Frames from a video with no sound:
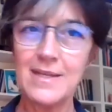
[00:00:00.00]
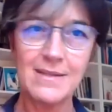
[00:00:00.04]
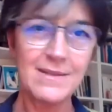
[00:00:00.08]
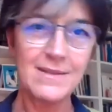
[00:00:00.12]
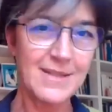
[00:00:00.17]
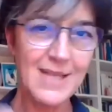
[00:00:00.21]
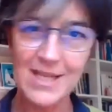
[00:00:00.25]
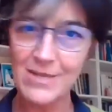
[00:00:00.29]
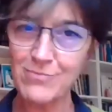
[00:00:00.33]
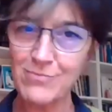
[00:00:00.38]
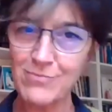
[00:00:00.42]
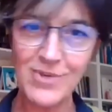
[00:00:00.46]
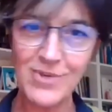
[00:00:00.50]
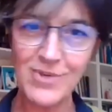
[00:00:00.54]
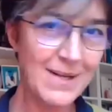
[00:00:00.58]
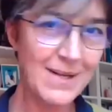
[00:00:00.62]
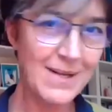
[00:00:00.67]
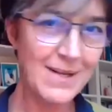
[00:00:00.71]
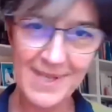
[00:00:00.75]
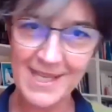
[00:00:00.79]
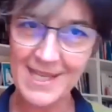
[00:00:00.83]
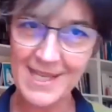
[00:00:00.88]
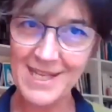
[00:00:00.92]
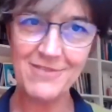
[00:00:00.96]
that will
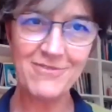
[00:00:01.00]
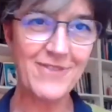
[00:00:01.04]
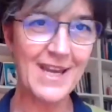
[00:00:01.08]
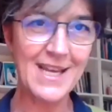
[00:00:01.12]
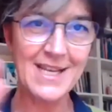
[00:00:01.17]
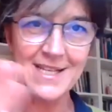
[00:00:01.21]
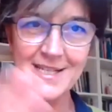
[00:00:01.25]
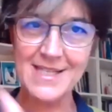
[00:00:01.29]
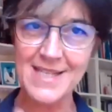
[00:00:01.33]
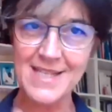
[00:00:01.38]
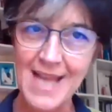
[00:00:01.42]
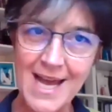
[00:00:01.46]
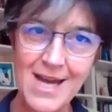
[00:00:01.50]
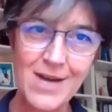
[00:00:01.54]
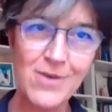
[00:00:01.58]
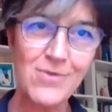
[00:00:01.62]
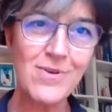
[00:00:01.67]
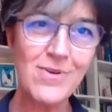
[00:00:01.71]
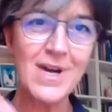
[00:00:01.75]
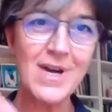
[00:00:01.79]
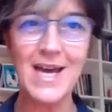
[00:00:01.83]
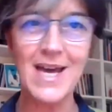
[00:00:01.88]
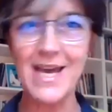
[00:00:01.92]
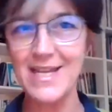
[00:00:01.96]
be faced
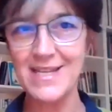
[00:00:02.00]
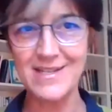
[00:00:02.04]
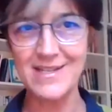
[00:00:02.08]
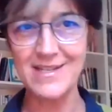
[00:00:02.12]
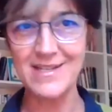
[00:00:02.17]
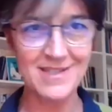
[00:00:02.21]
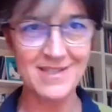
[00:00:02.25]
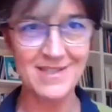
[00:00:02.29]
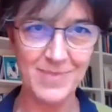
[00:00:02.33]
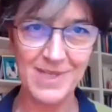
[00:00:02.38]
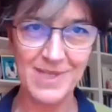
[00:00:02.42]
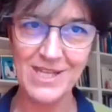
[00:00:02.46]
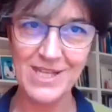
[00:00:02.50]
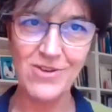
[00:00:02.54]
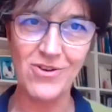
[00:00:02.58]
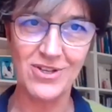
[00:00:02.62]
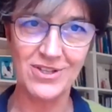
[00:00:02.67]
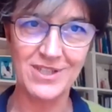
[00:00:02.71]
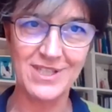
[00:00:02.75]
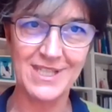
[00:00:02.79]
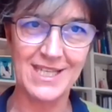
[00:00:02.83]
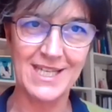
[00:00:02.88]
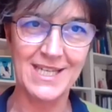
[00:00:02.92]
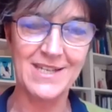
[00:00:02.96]
now and
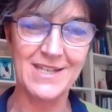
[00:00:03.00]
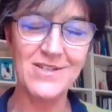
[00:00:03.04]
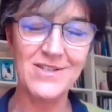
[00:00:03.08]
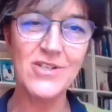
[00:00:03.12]
beyond that.